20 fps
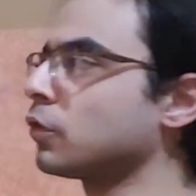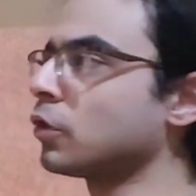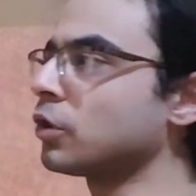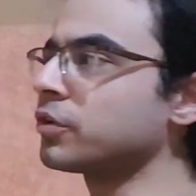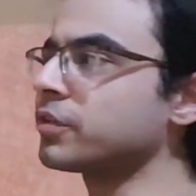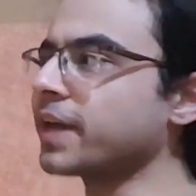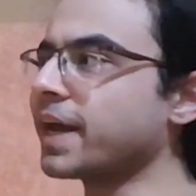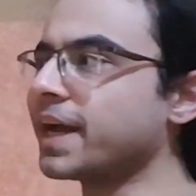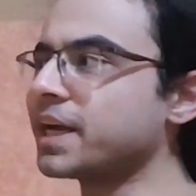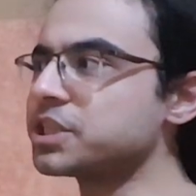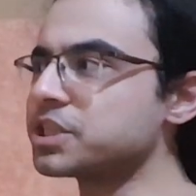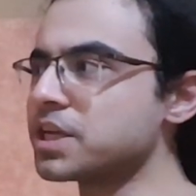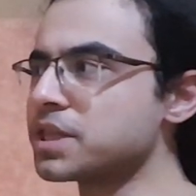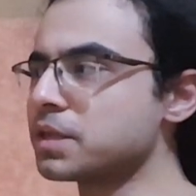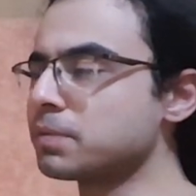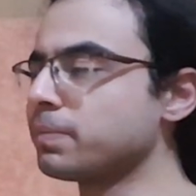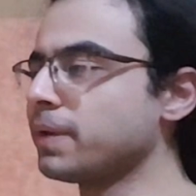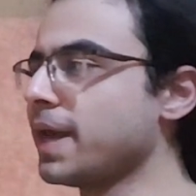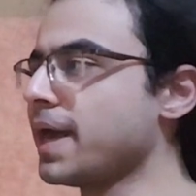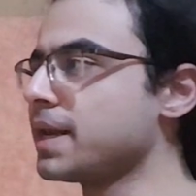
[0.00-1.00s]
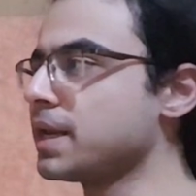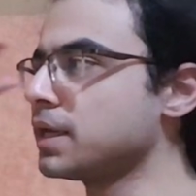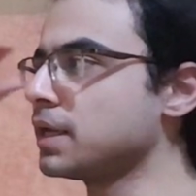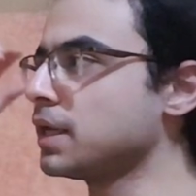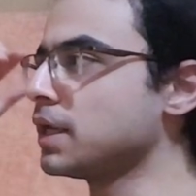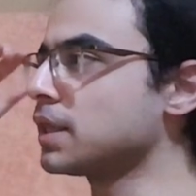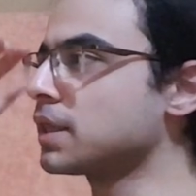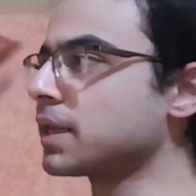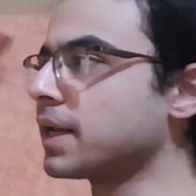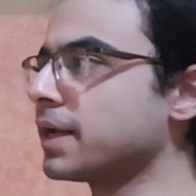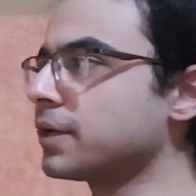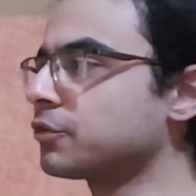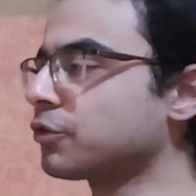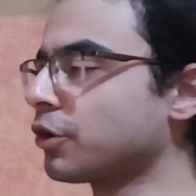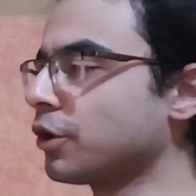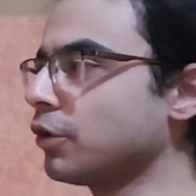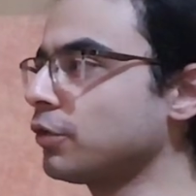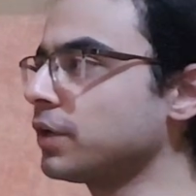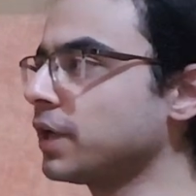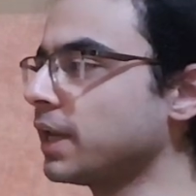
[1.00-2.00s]
course, Ash has a plan and he's like,
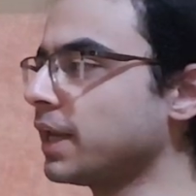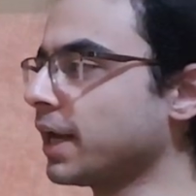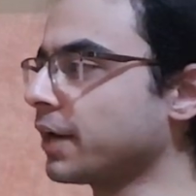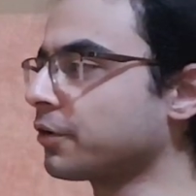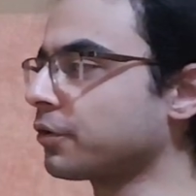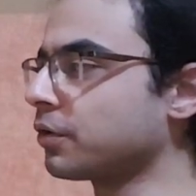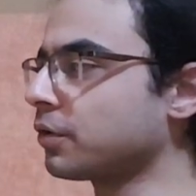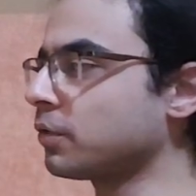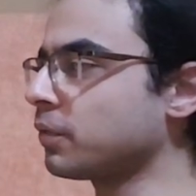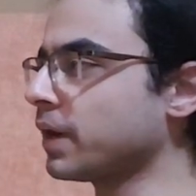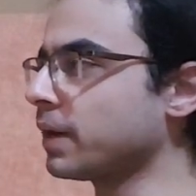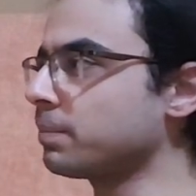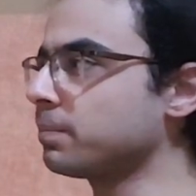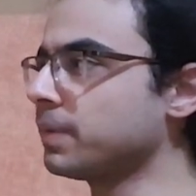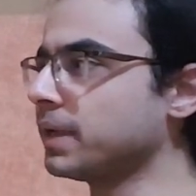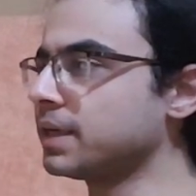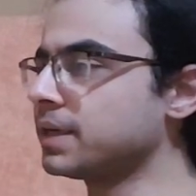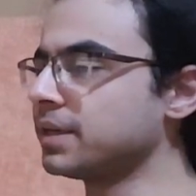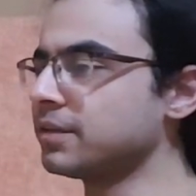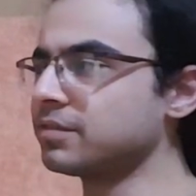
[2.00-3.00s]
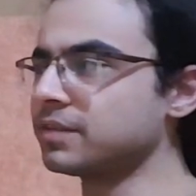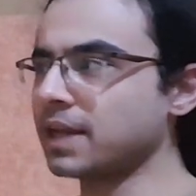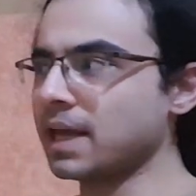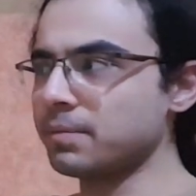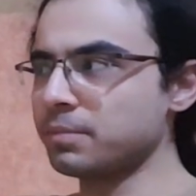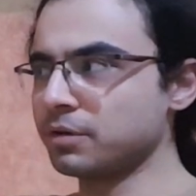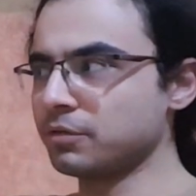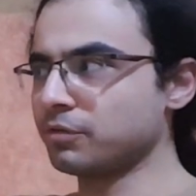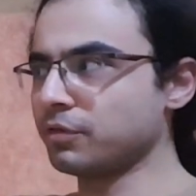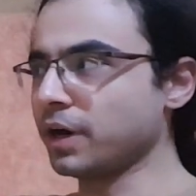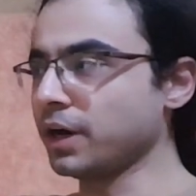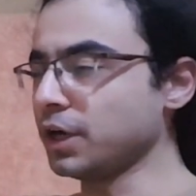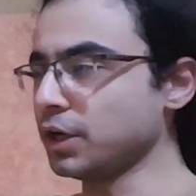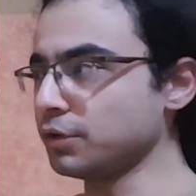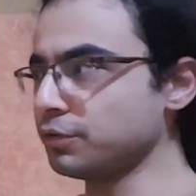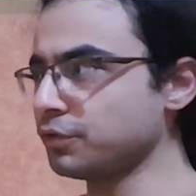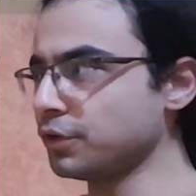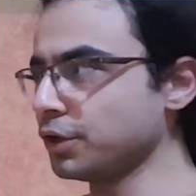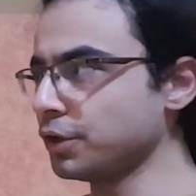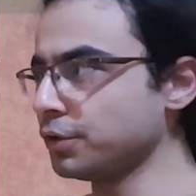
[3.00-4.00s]
throw the Electroweb, but this time in front
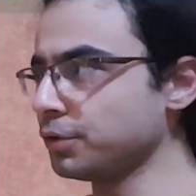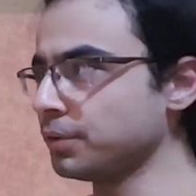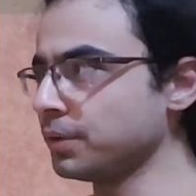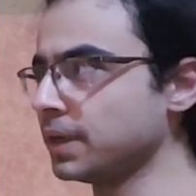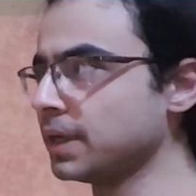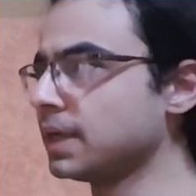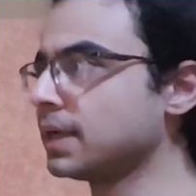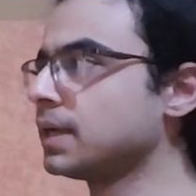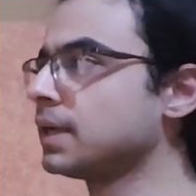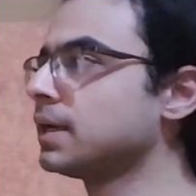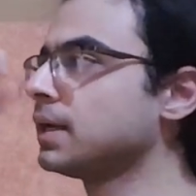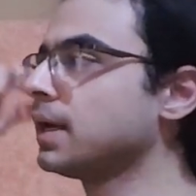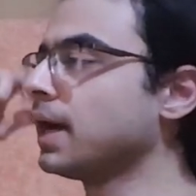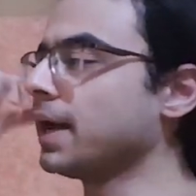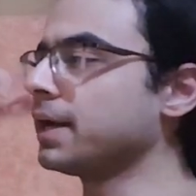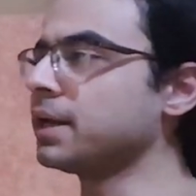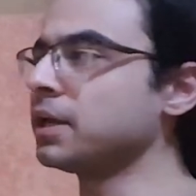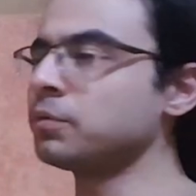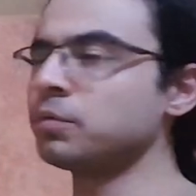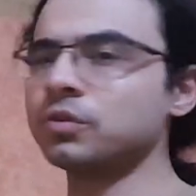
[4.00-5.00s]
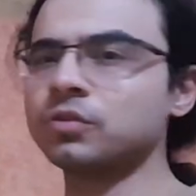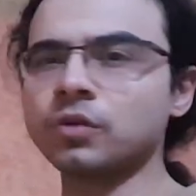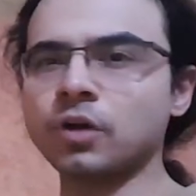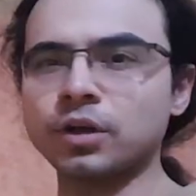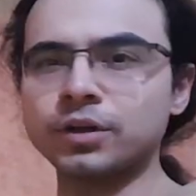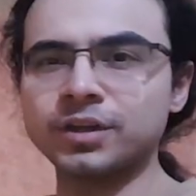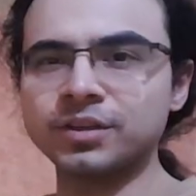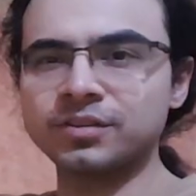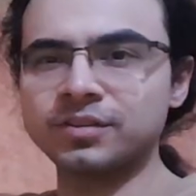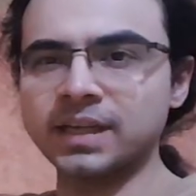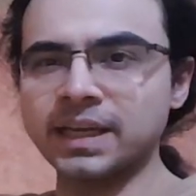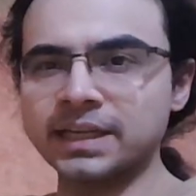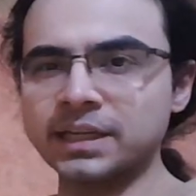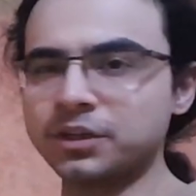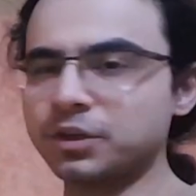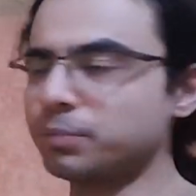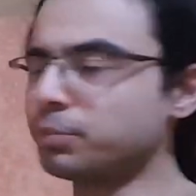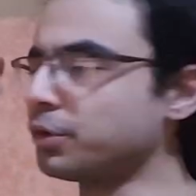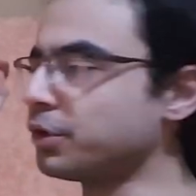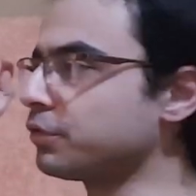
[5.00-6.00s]
of you. I think we saw this scene
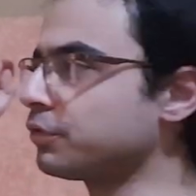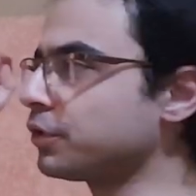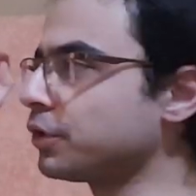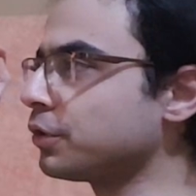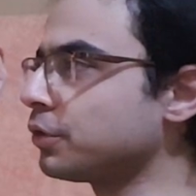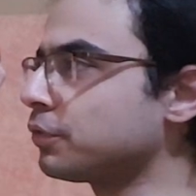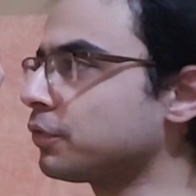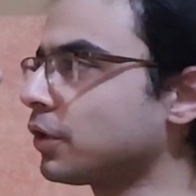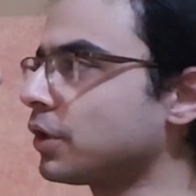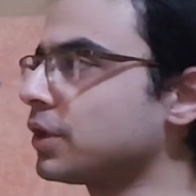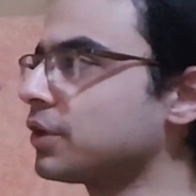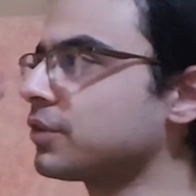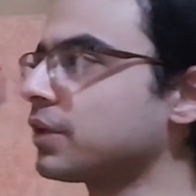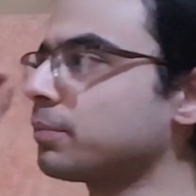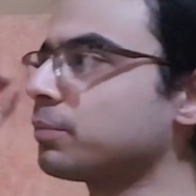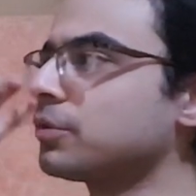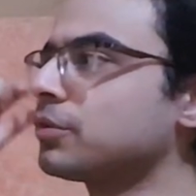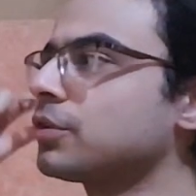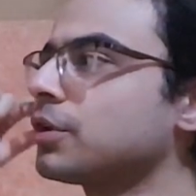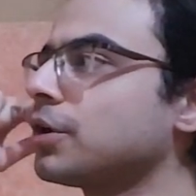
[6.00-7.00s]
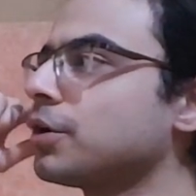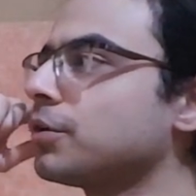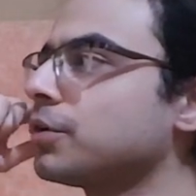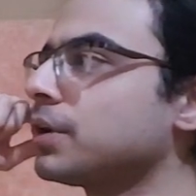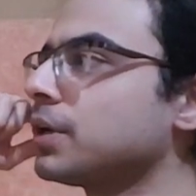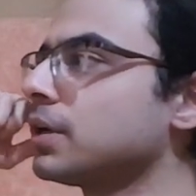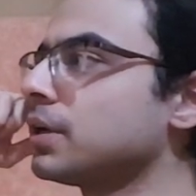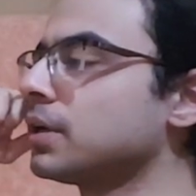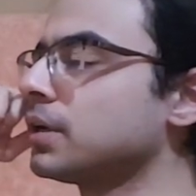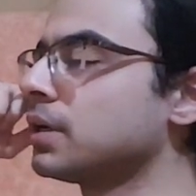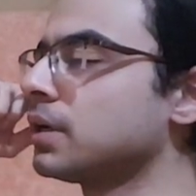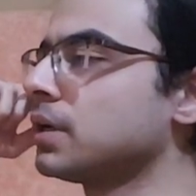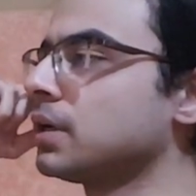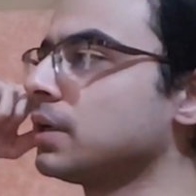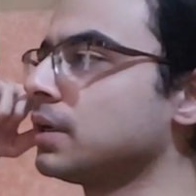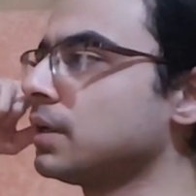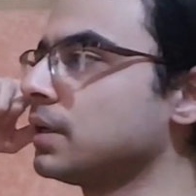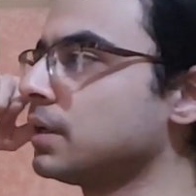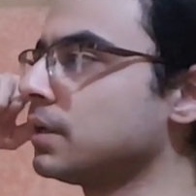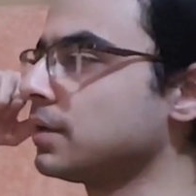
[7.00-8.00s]
in the preview for this episode.
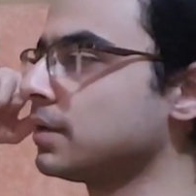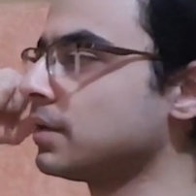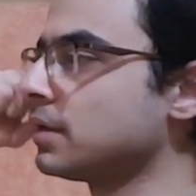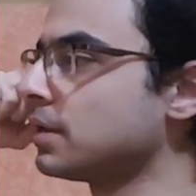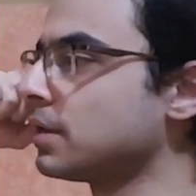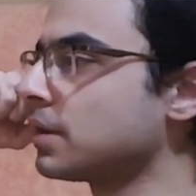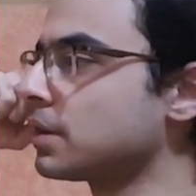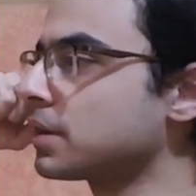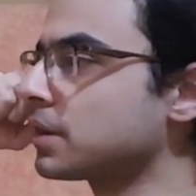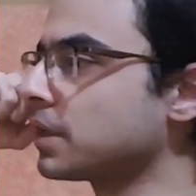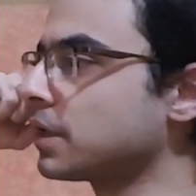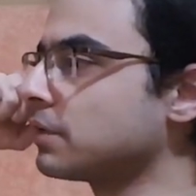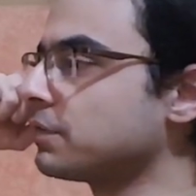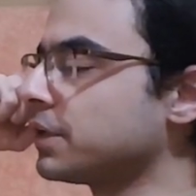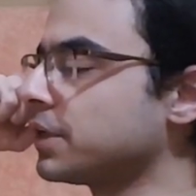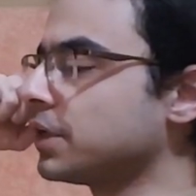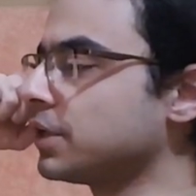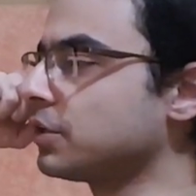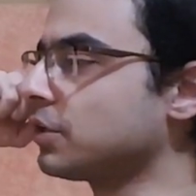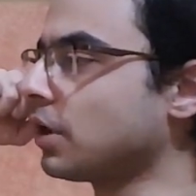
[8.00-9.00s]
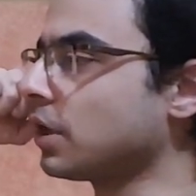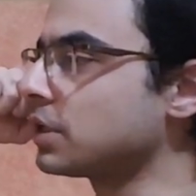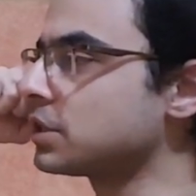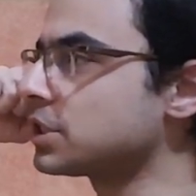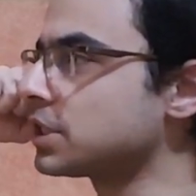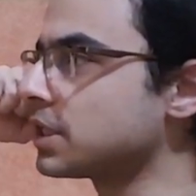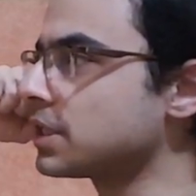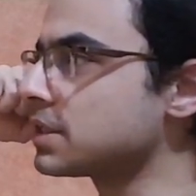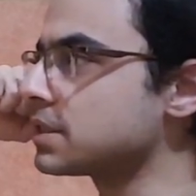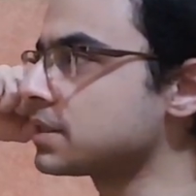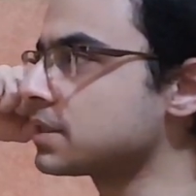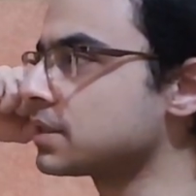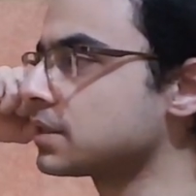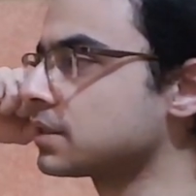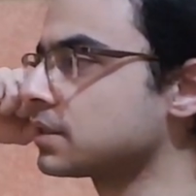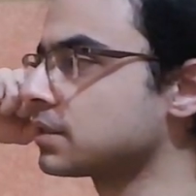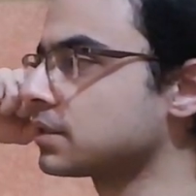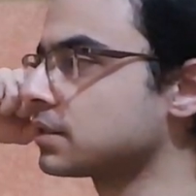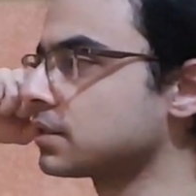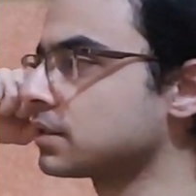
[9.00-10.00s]
Silvity dodges.
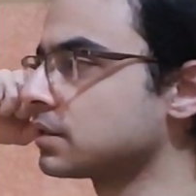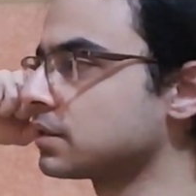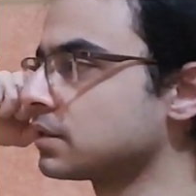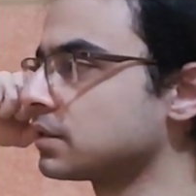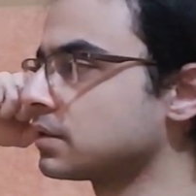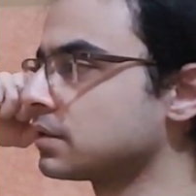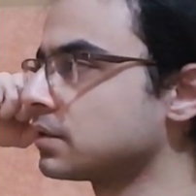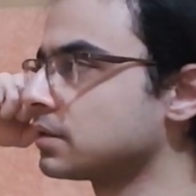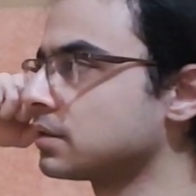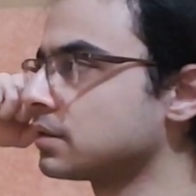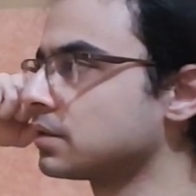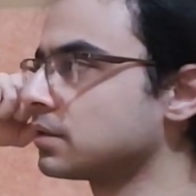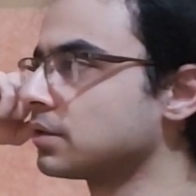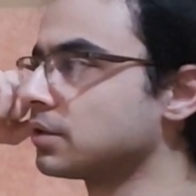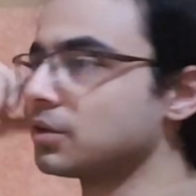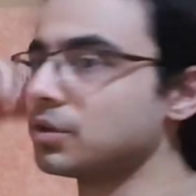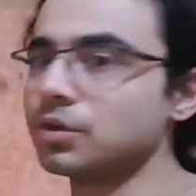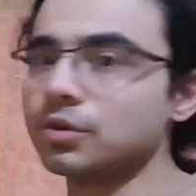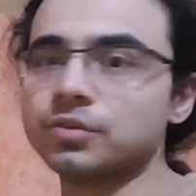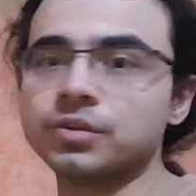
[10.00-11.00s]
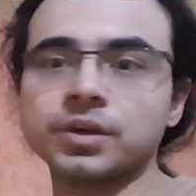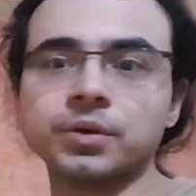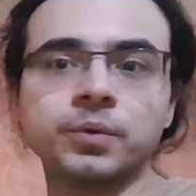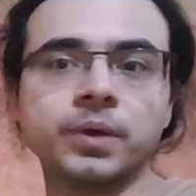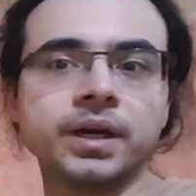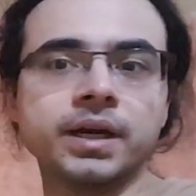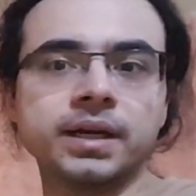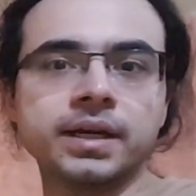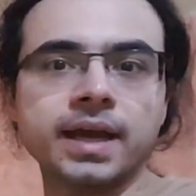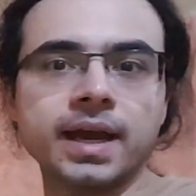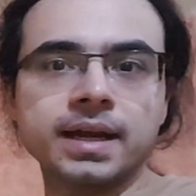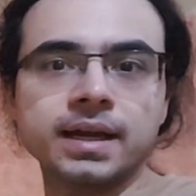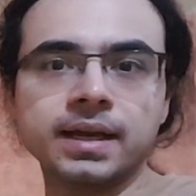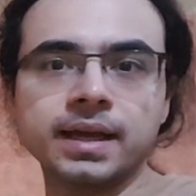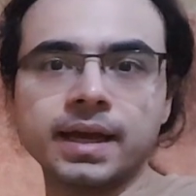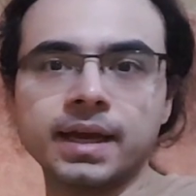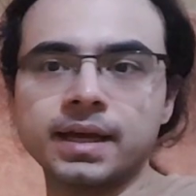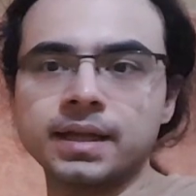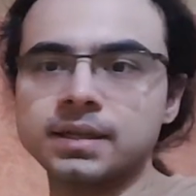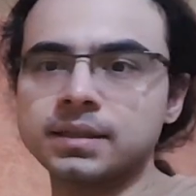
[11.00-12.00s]
Using quick attack
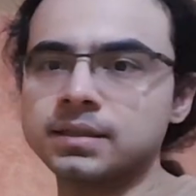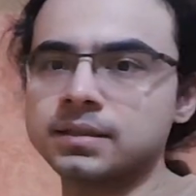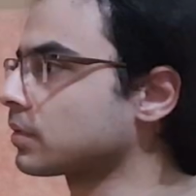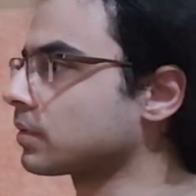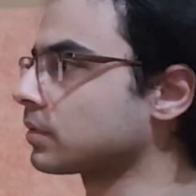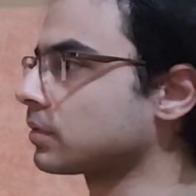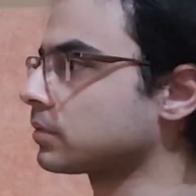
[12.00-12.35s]
again.